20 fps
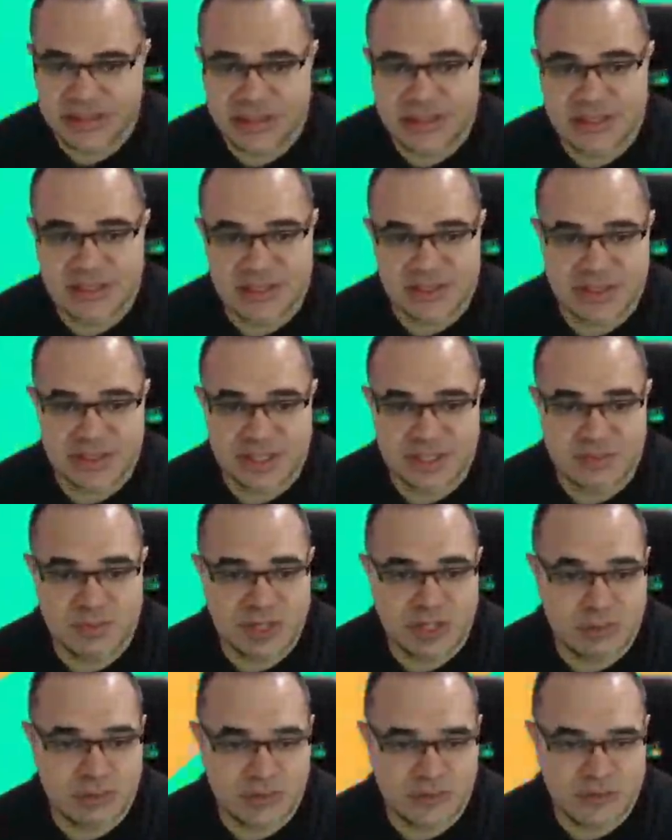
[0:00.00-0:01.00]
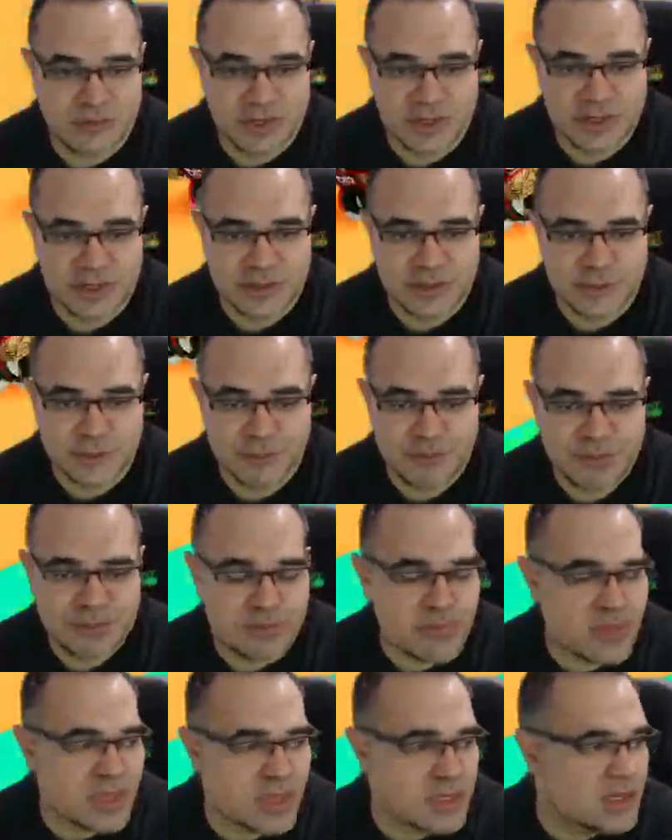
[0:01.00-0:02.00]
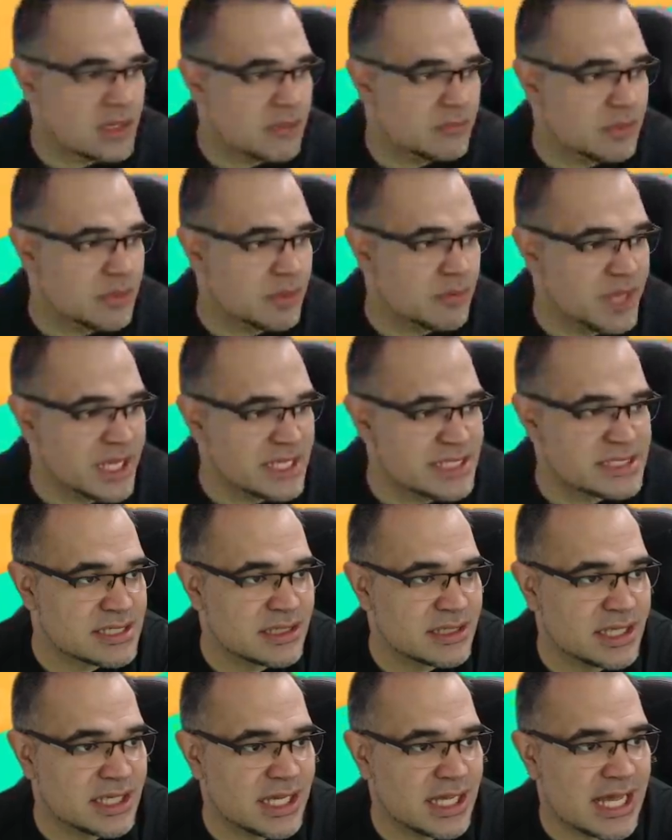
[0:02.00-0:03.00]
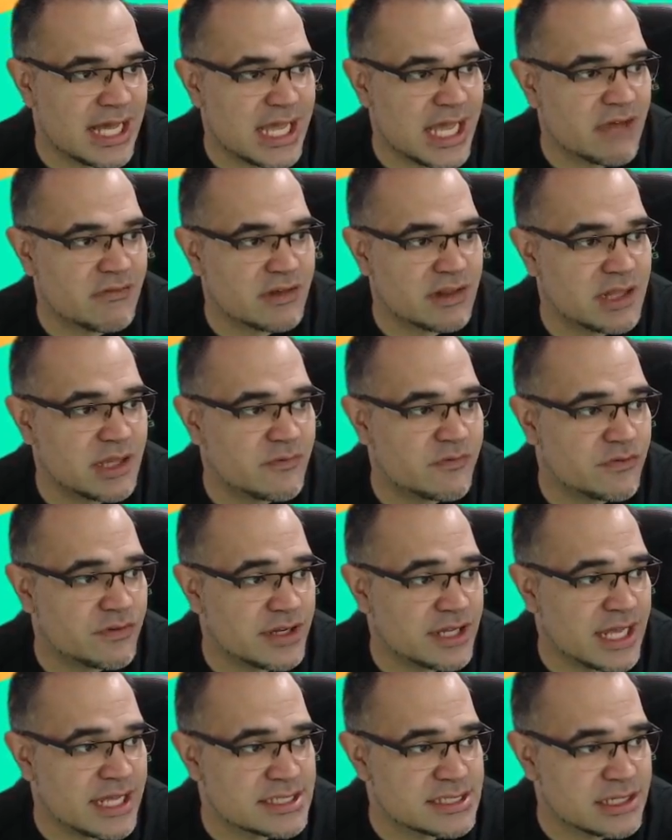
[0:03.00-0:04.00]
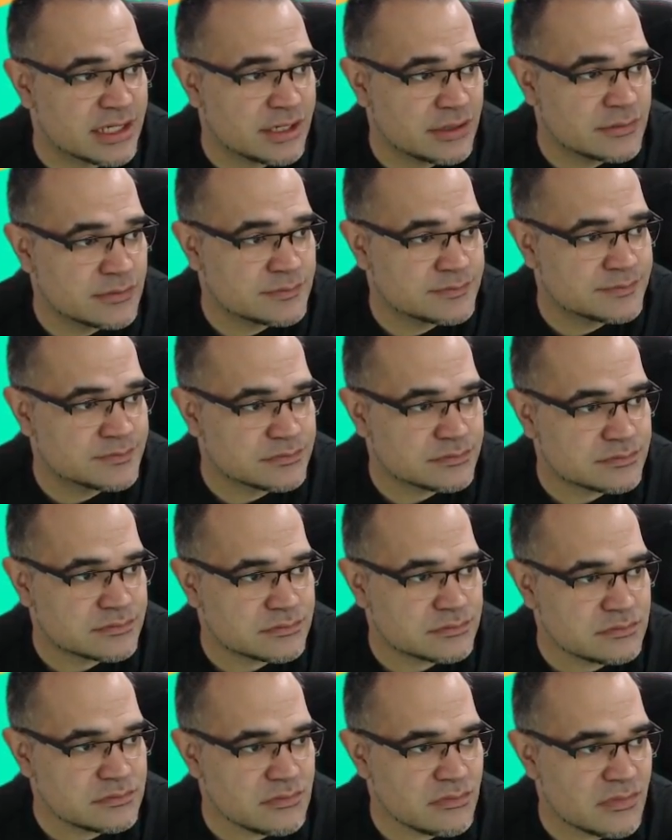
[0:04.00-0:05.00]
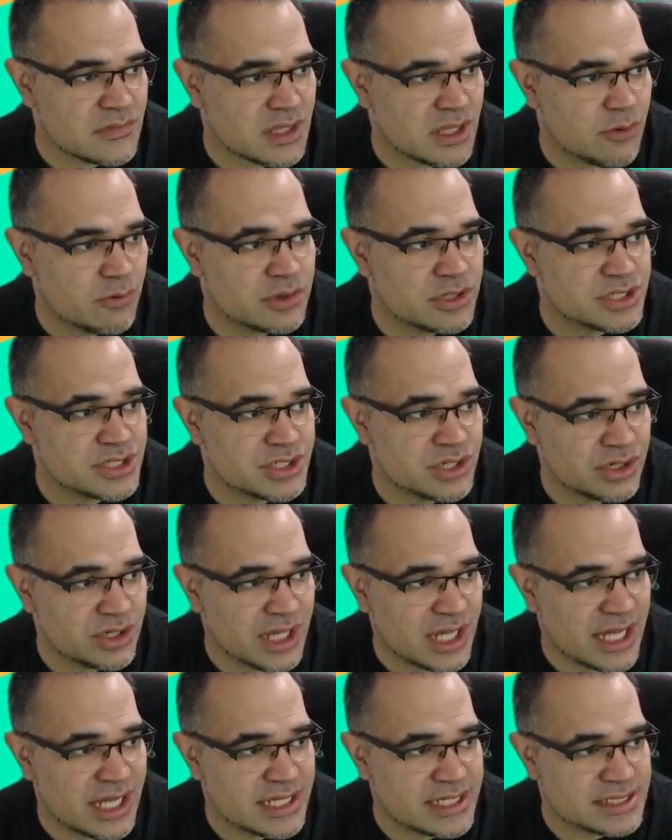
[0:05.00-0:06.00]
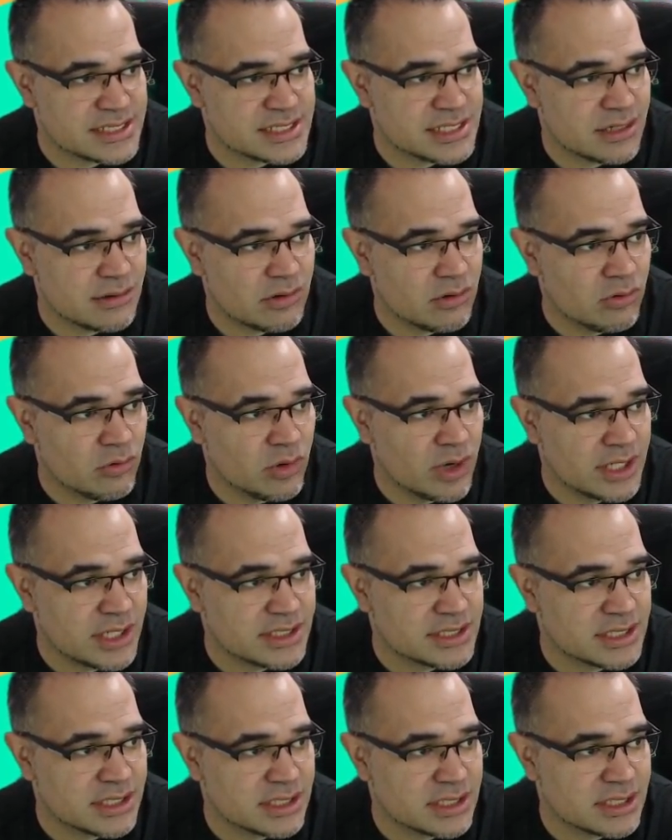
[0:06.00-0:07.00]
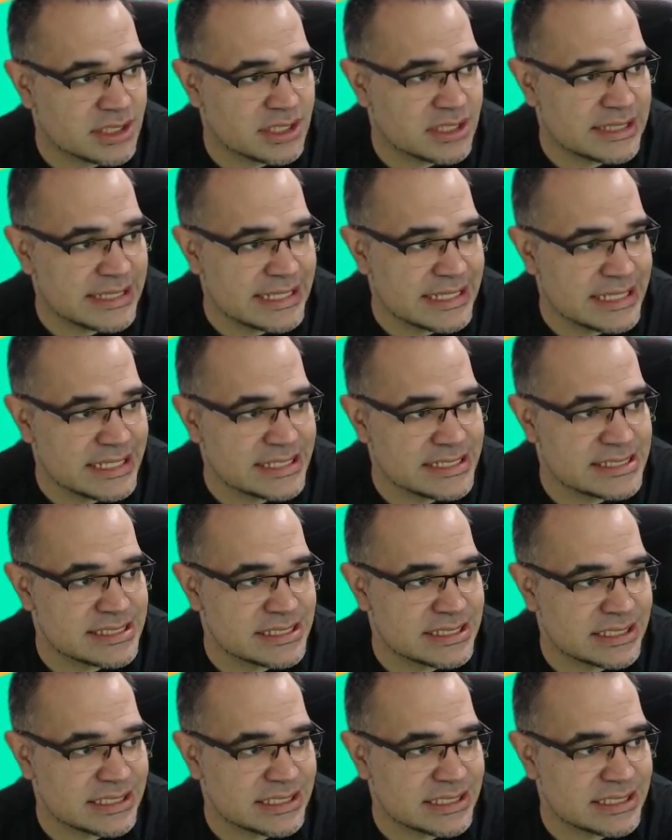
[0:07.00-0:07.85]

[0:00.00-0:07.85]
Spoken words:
this will just be a refresher. But basically, I have a clip for you guys here. I want to show you guys what this